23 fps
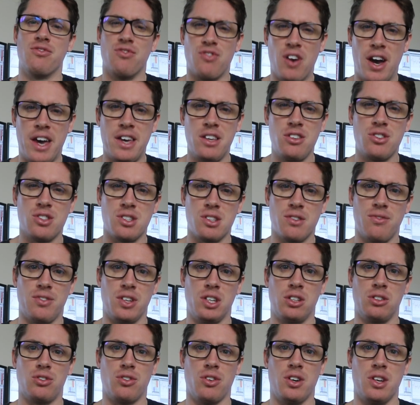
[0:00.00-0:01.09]
ranges have
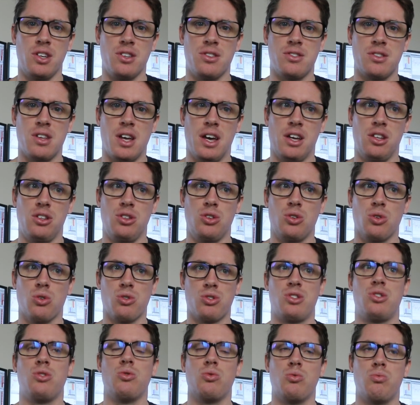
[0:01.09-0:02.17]
increased and you're
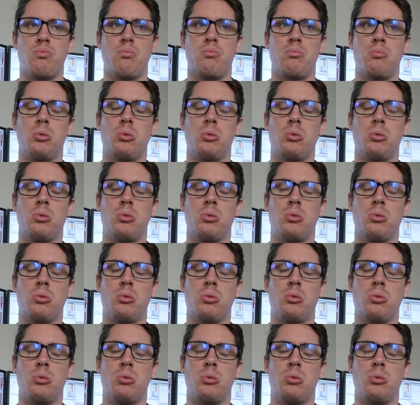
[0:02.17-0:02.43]
still